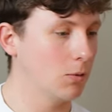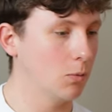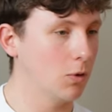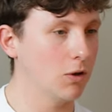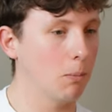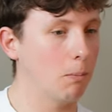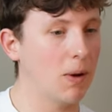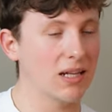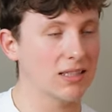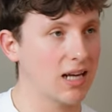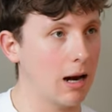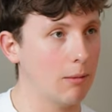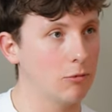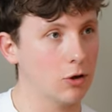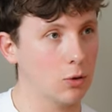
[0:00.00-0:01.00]
what the best
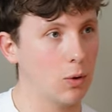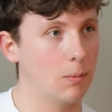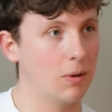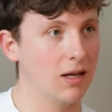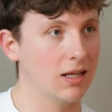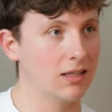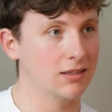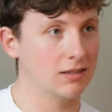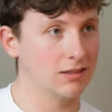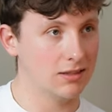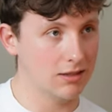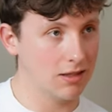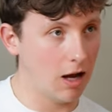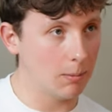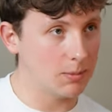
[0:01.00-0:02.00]
camera equipment is
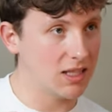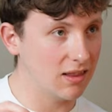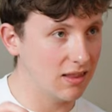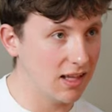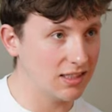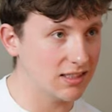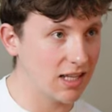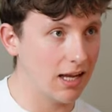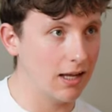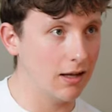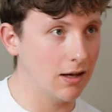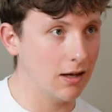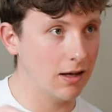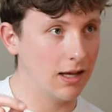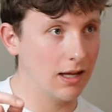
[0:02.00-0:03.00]
up to this
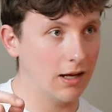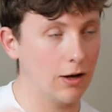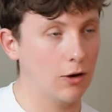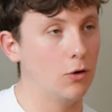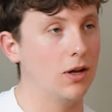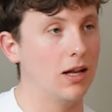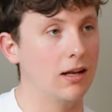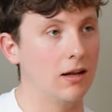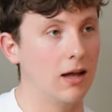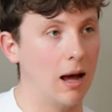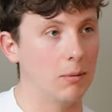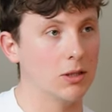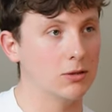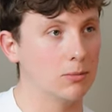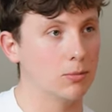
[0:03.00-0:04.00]
date, including
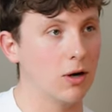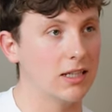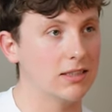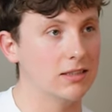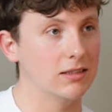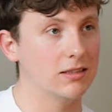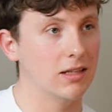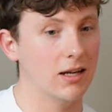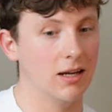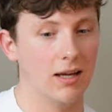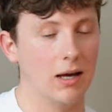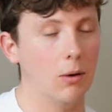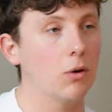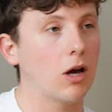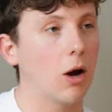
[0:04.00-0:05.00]
Amazon prices,
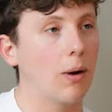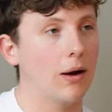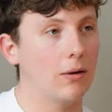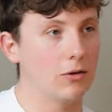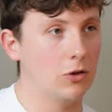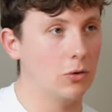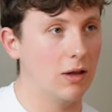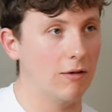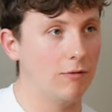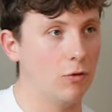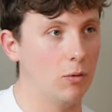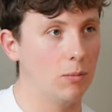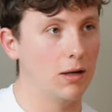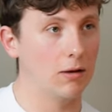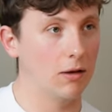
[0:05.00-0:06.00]
it will go out and do that
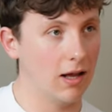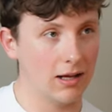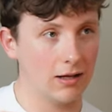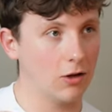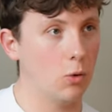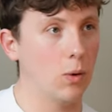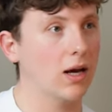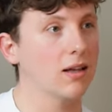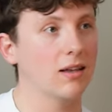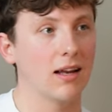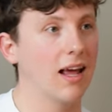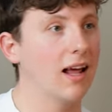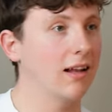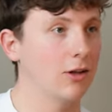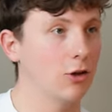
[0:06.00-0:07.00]
for me, like quicker
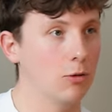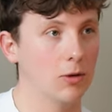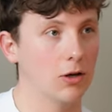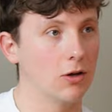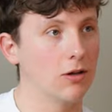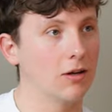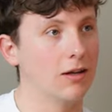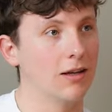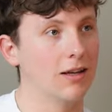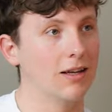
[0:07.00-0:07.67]
than any human could.